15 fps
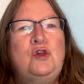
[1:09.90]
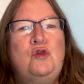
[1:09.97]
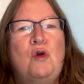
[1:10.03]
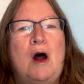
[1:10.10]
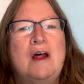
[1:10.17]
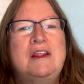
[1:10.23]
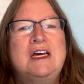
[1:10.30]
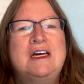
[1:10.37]

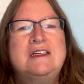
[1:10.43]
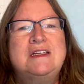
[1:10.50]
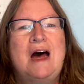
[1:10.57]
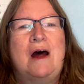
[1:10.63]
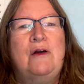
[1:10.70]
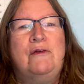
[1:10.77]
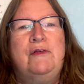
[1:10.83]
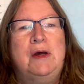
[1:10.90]
draw things
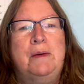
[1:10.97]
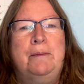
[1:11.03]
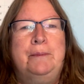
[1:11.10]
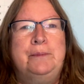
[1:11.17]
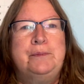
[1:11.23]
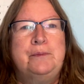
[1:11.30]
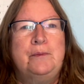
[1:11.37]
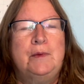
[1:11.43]
out of him.
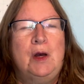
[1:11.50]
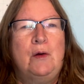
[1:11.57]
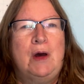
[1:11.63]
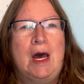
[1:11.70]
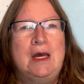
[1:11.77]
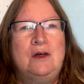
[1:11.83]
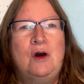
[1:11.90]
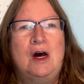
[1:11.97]

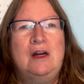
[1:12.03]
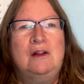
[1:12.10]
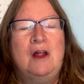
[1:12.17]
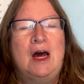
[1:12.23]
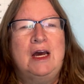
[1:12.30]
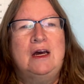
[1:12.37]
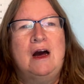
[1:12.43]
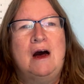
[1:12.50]
Okay, kind of
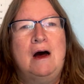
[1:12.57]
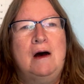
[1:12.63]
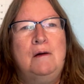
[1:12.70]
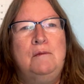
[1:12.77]
like,